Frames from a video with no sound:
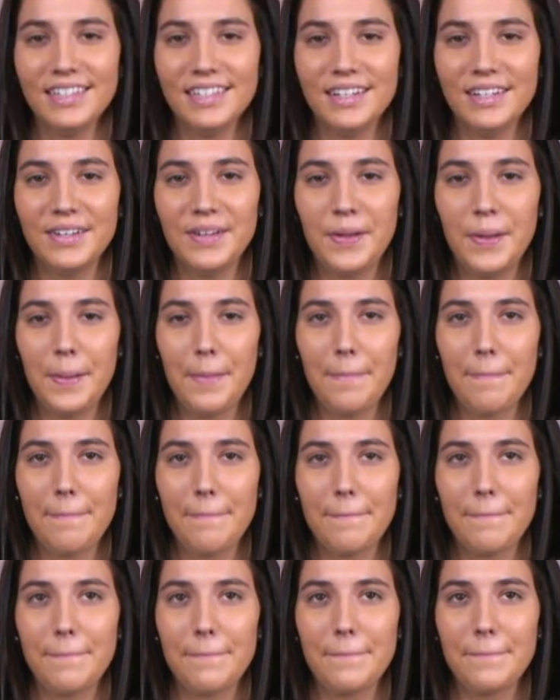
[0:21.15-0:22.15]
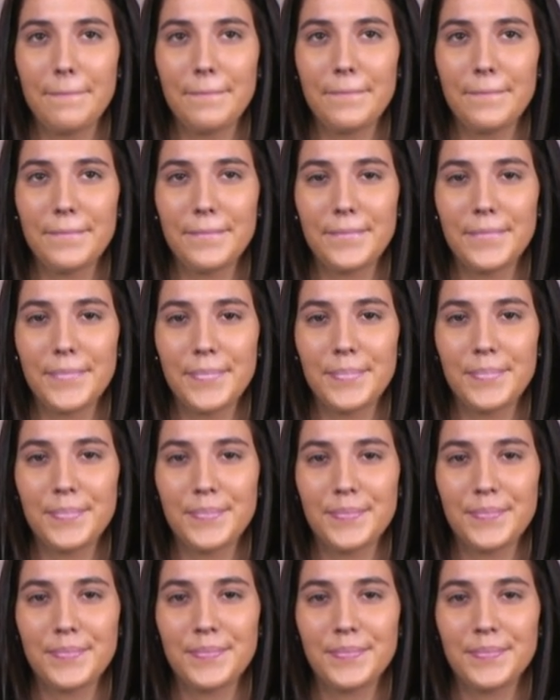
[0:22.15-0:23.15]

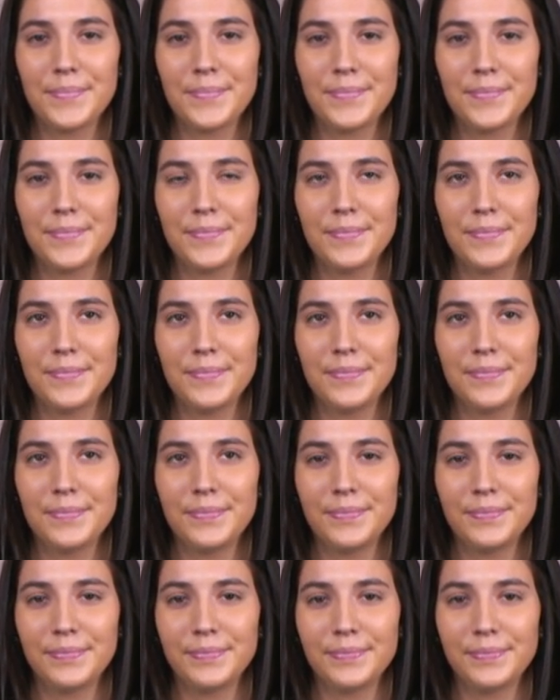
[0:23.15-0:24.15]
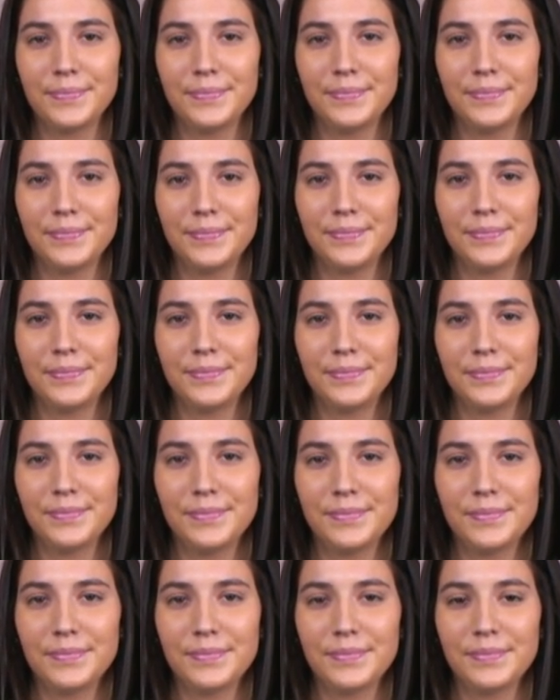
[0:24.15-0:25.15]

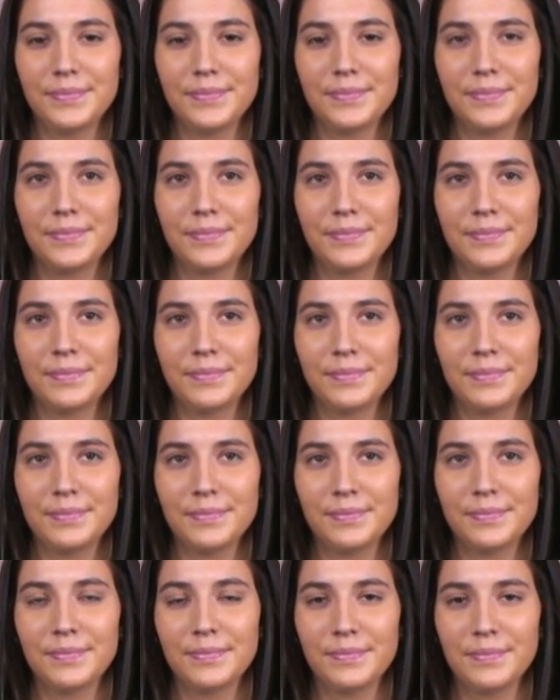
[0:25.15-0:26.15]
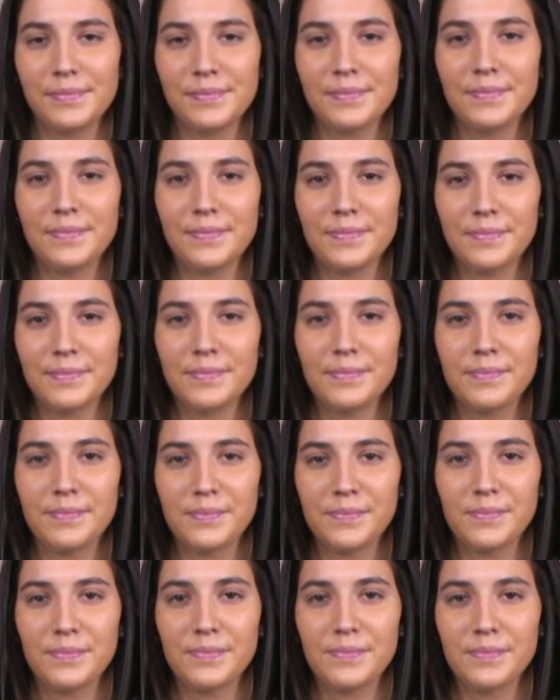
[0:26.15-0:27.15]

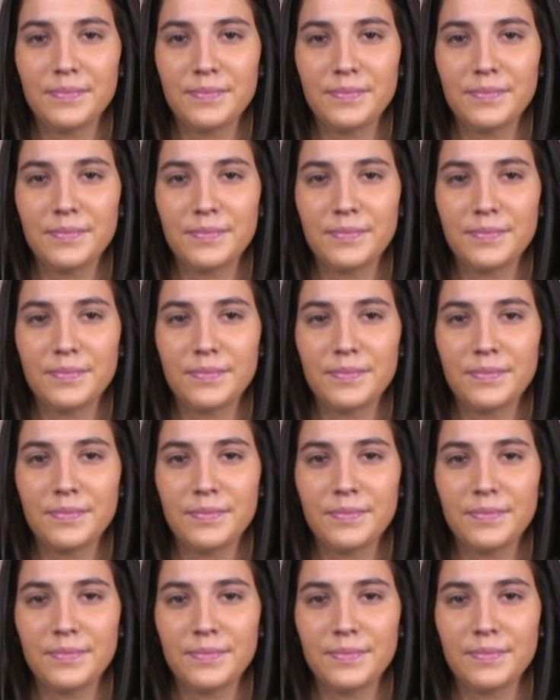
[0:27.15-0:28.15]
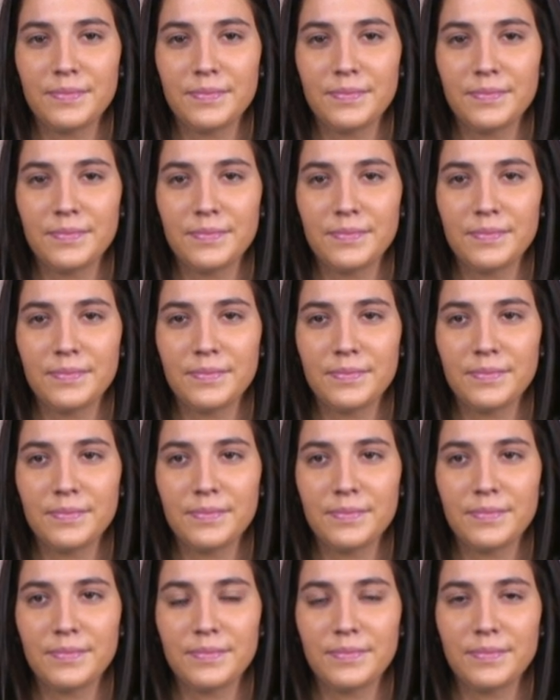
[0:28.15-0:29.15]
The person shown says nothing.